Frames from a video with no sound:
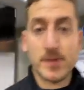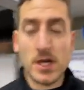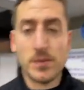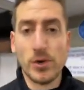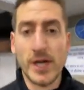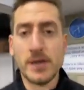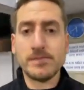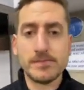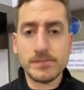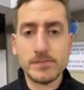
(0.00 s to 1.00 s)
Good
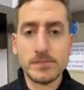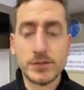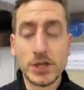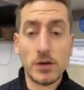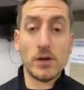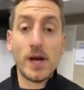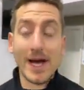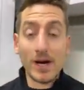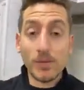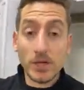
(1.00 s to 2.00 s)
morning. So,
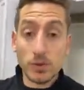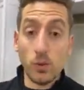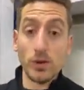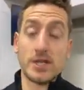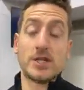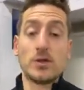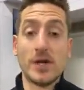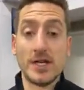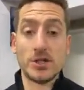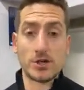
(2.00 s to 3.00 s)
how much water do
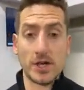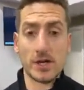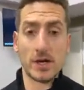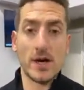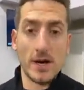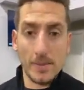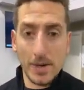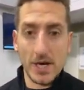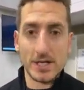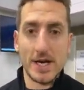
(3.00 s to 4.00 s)
I need to drink
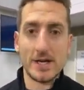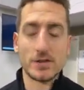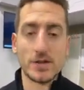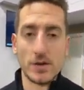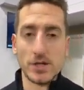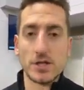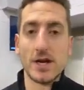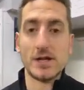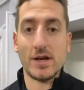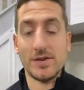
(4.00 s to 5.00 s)
per day is the question I
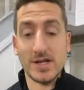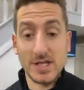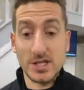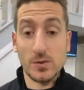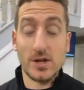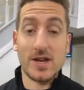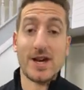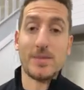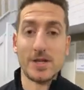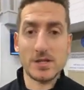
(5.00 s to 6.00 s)
had the other day. It's actually one of the
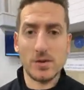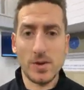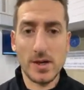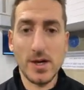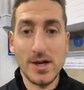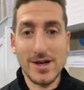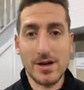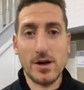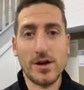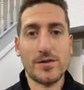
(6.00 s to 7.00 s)
habits that we're
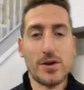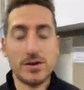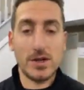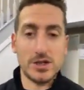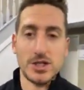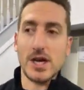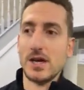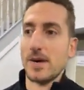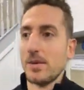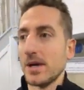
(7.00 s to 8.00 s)
going for and chatting
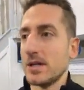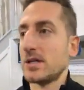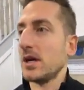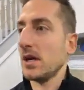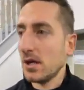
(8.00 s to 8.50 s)
about, because